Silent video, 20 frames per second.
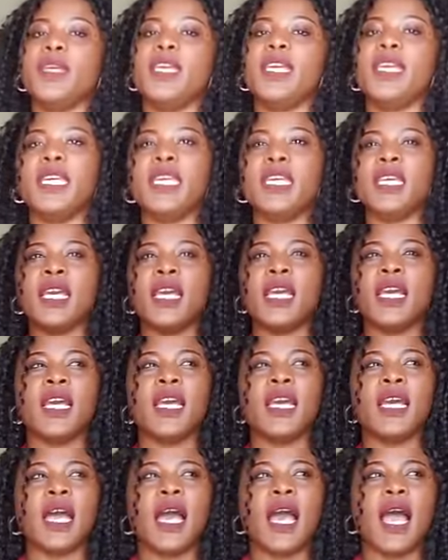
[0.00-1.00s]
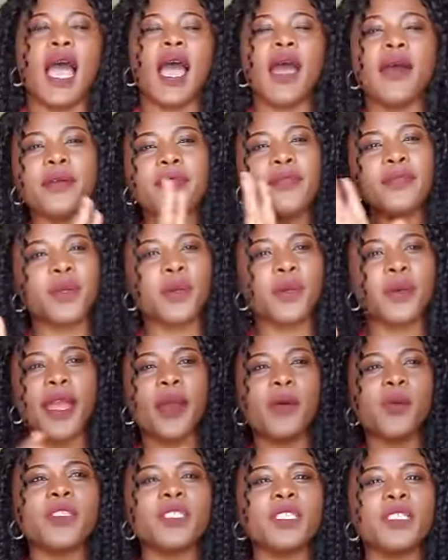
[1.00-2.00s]
be, I don't know,
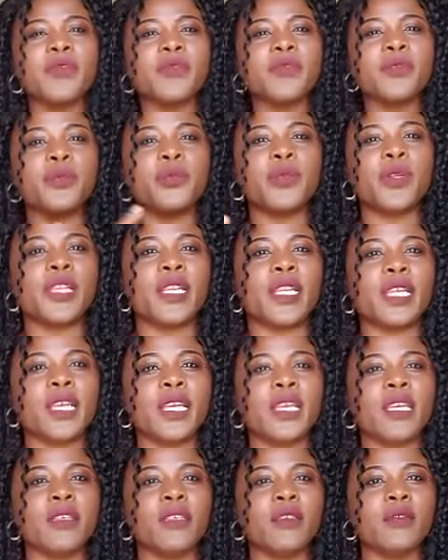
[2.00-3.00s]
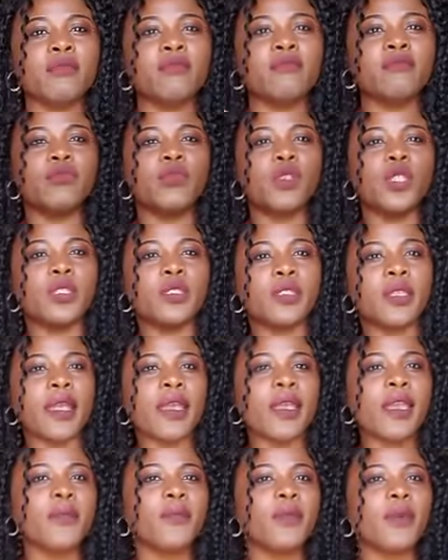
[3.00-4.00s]
I wasn't even really
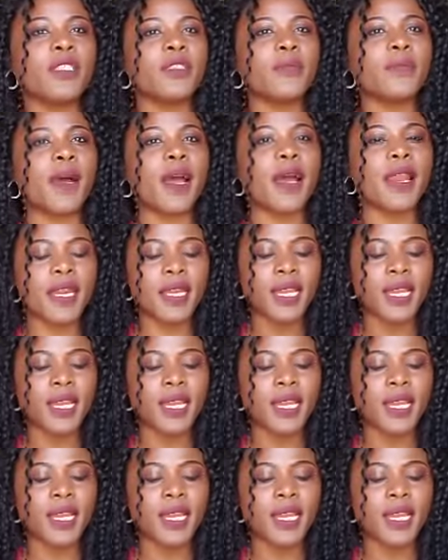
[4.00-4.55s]
thinking much about